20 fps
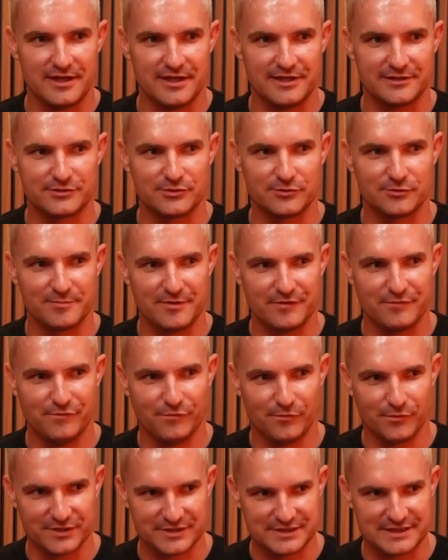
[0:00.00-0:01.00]
It took me
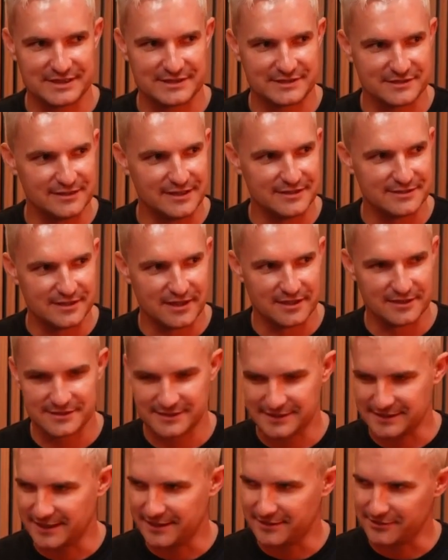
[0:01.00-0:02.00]
46 clay targets
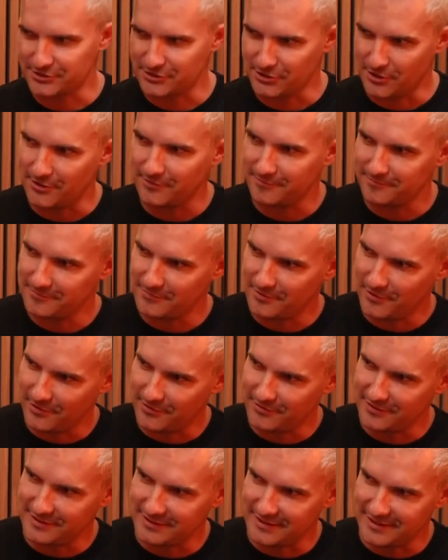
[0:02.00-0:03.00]
to get a shot
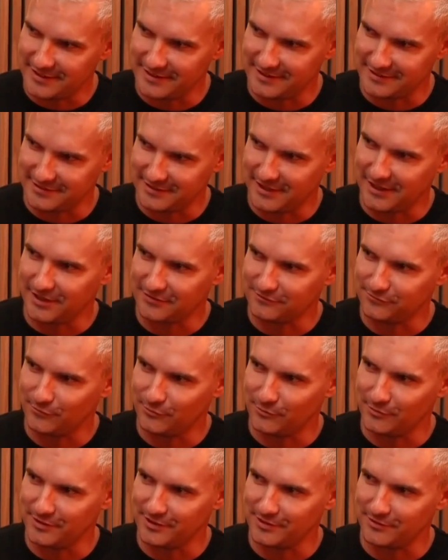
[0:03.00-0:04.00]
on, and then I hit the last
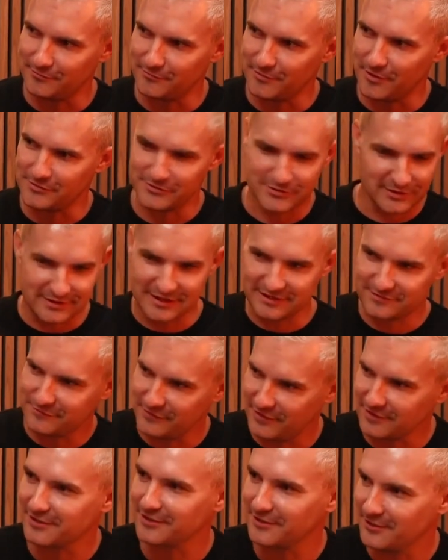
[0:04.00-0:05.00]
4 in a row. So let's
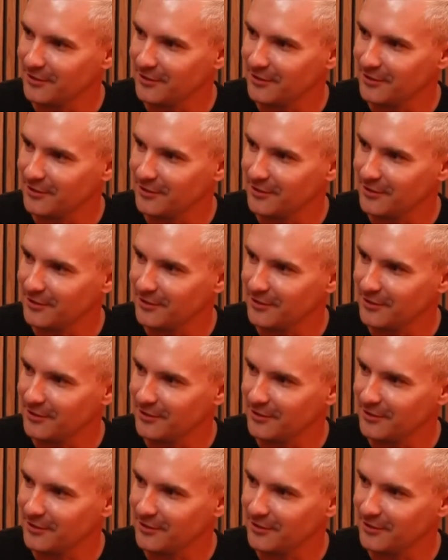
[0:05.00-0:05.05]
fucking go.